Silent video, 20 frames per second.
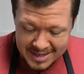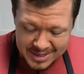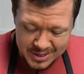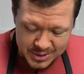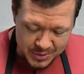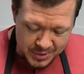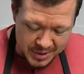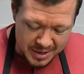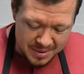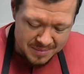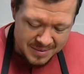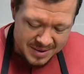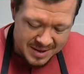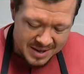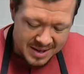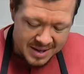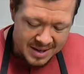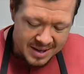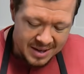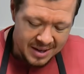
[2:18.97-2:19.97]
ice cream.
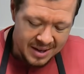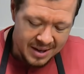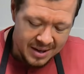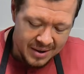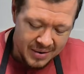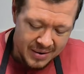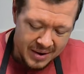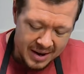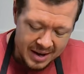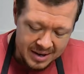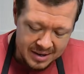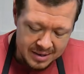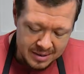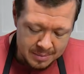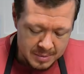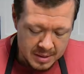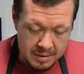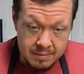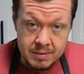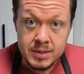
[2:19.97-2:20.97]
All right, I'm
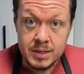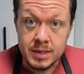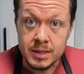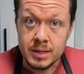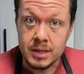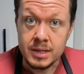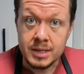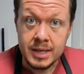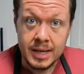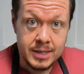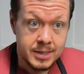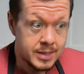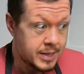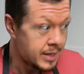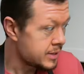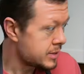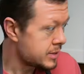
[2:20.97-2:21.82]
gonna give this thing a little taste